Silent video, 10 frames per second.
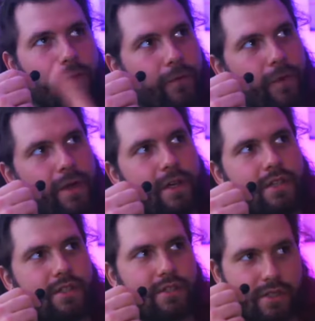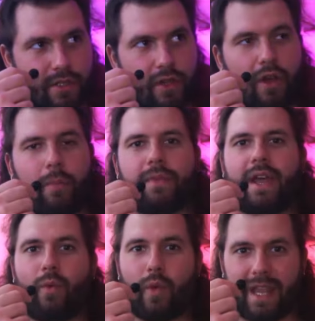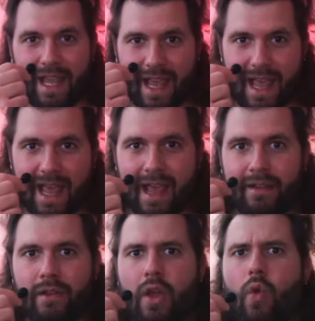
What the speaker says: The first stop that we had